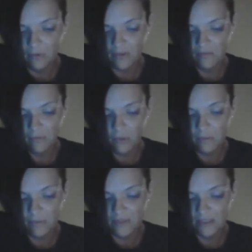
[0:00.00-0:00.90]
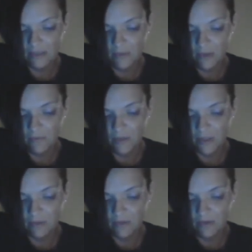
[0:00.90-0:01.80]
More than 40% of
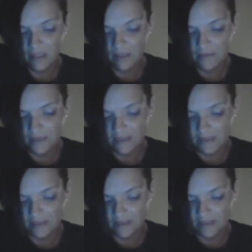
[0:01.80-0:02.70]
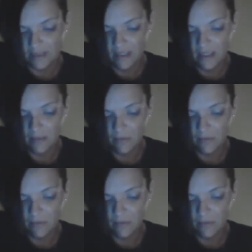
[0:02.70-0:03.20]
all federal life sentences